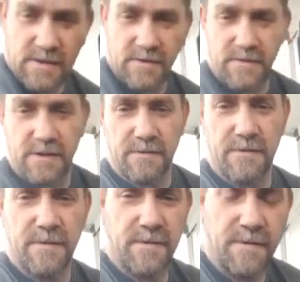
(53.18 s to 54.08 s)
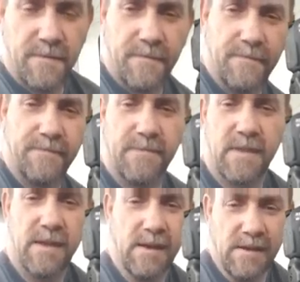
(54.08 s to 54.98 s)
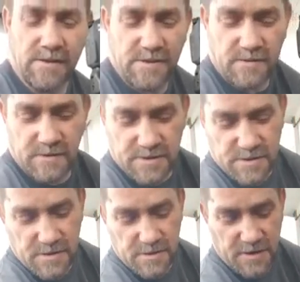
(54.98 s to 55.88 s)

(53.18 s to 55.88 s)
here we go so it's